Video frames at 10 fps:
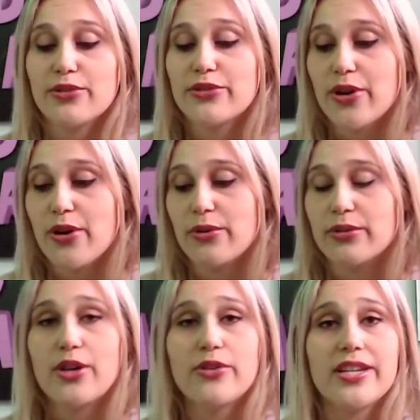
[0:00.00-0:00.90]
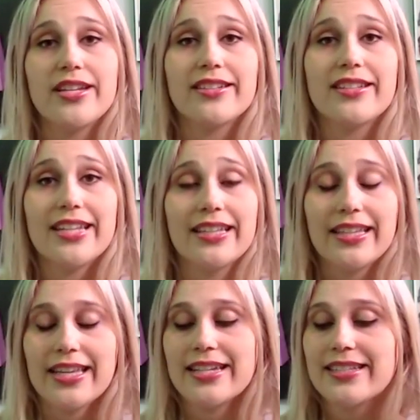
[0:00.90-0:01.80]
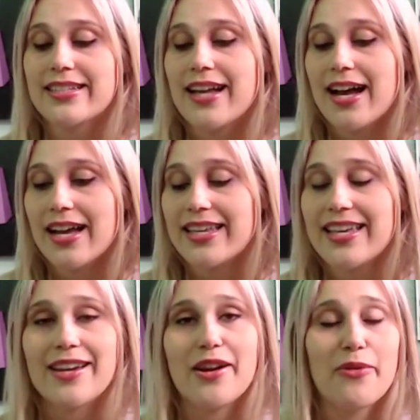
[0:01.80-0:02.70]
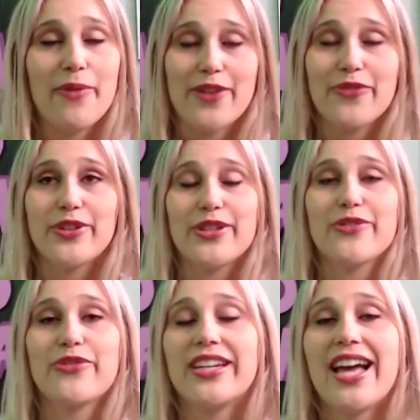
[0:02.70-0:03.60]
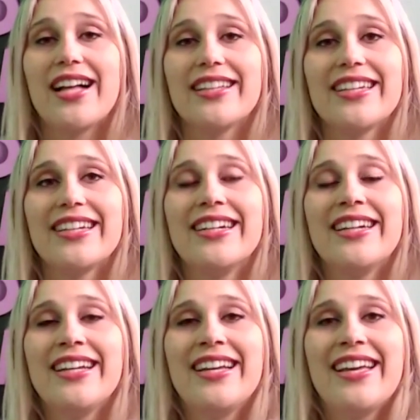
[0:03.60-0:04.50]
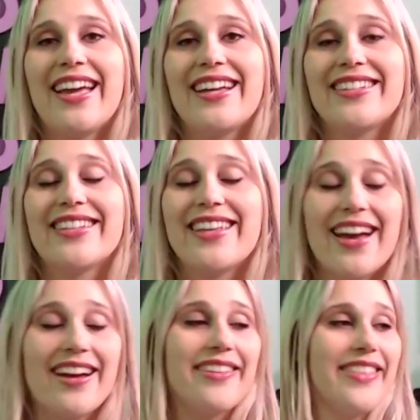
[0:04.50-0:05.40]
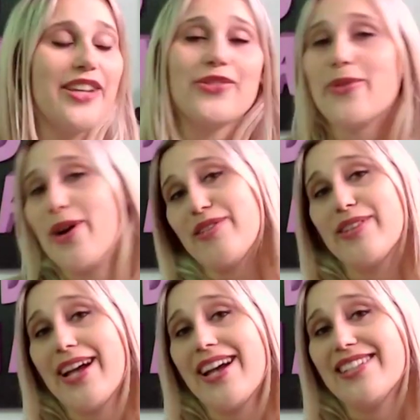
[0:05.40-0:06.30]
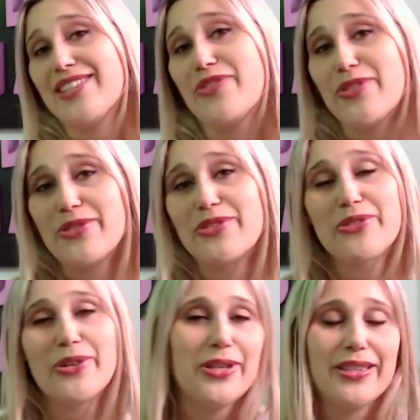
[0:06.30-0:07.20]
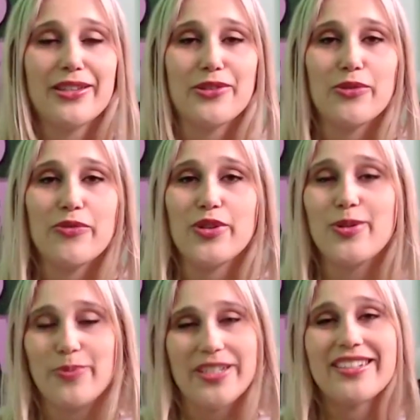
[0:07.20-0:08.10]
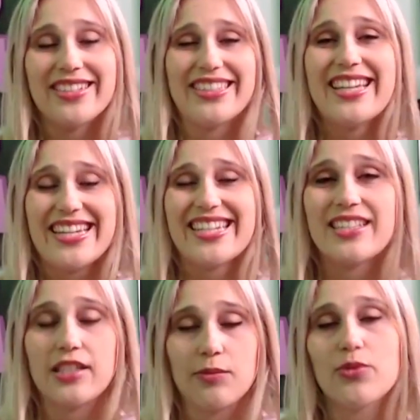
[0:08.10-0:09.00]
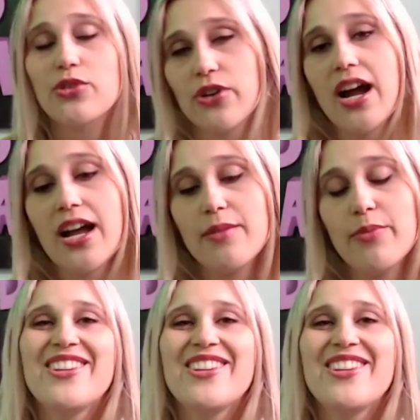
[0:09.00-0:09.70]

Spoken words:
So Loki is killing it. I cannot wait for this finale. And yeah, thanks for watching, guys. If you enjoyed this review, please like and subscribe.